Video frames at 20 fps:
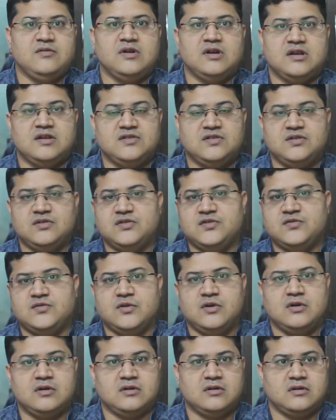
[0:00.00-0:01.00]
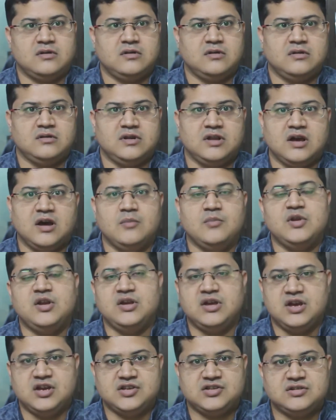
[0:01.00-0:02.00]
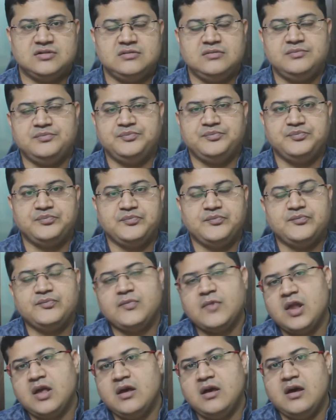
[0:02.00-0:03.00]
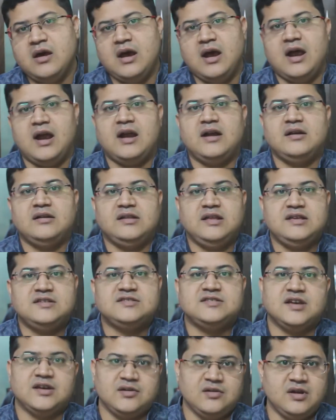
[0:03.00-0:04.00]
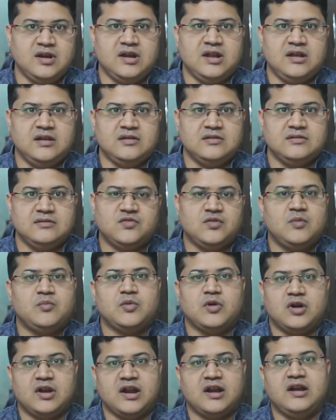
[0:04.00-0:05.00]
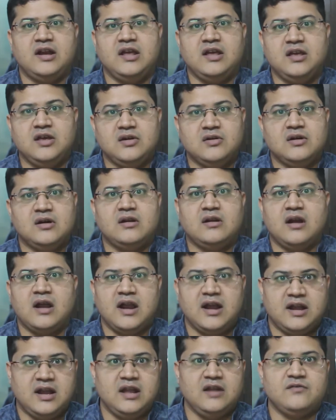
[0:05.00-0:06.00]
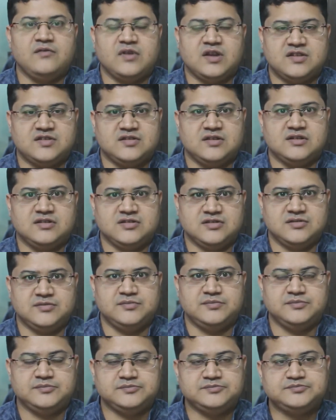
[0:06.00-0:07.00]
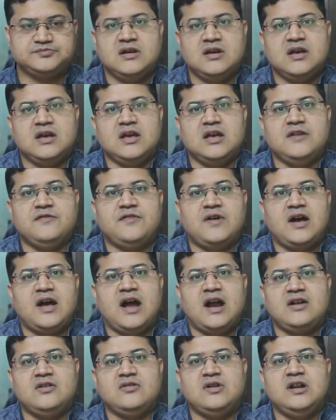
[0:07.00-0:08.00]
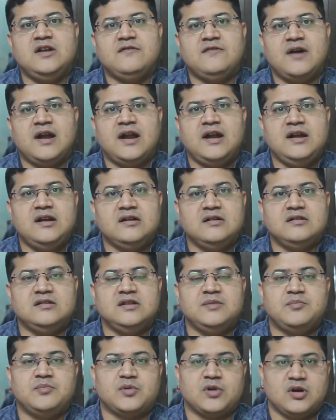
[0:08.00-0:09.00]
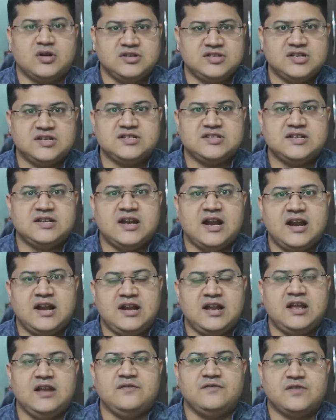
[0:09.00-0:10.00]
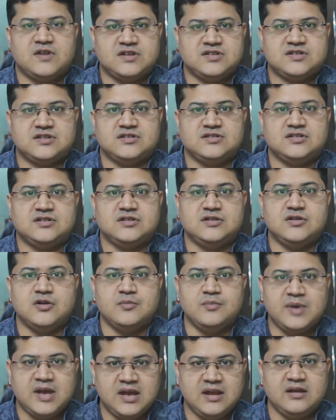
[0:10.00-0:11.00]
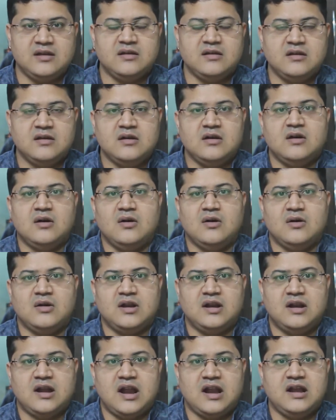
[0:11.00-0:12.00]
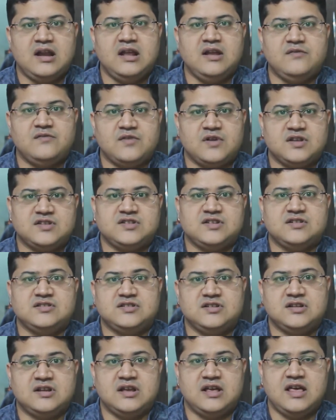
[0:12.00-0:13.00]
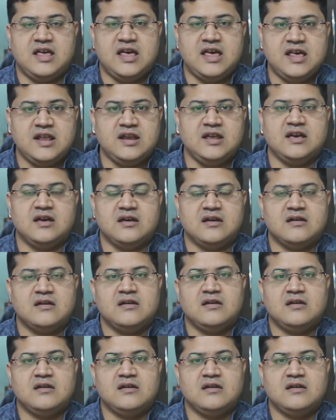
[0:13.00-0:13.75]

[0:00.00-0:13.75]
is used for the communication, and the security is for protecting your IT infrastructure. If I had to divide the projects in IT infrastructure domain or in IT infrastructure area,